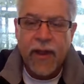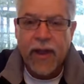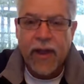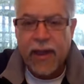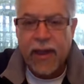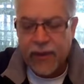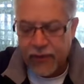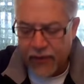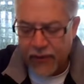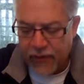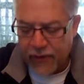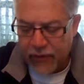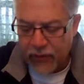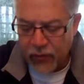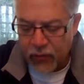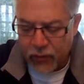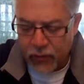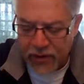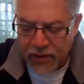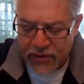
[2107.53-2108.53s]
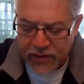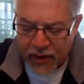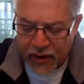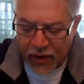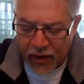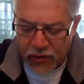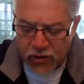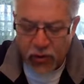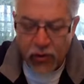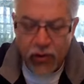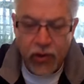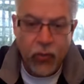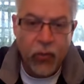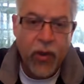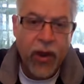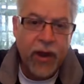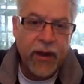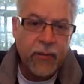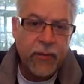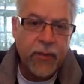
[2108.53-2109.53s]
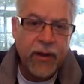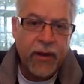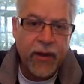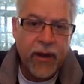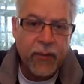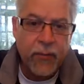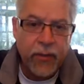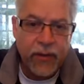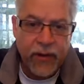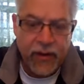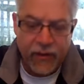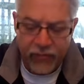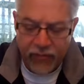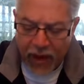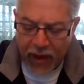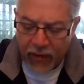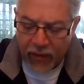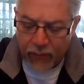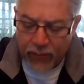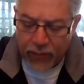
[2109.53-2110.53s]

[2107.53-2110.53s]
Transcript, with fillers: And the reason I'll show you why in a minute I believe that.